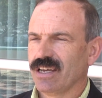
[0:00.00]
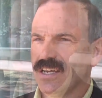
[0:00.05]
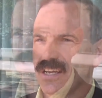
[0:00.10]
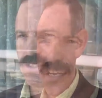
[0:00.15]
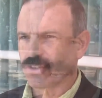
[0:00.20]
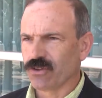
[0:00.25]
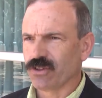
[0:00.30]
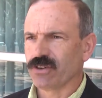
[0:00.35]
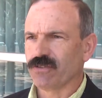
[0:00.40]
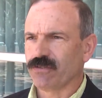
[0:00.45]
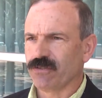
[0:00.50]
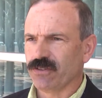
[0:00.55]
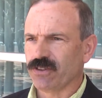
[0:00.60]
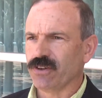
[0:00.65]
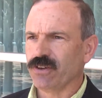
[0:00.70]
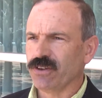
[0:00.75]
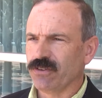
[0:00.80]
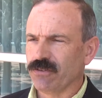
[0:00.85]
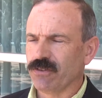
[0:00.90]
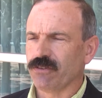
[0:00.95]
So
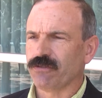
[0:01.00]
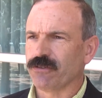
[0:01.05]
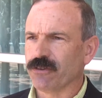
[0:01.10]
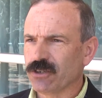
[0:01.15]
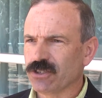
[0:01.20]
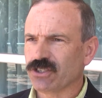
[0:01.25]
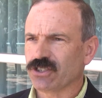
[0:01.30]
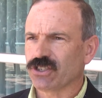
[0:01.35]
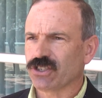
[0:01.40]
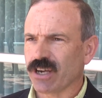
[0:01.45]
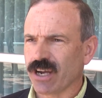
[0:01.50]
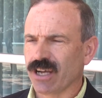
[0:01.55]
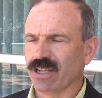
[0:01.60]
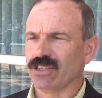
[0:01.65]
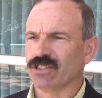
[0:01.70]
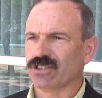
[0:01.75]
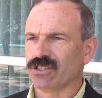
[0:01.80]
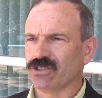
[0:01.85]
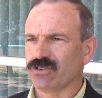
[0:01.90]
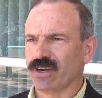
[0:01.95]
the first
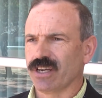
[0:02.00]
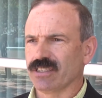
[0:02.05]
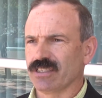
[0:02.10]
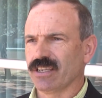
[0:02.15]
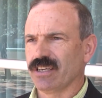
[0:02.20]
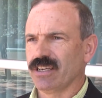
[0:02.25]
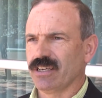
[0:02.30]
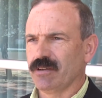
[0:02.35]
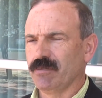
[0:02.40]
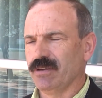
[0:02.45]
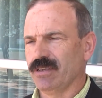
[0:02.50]
challenge in translating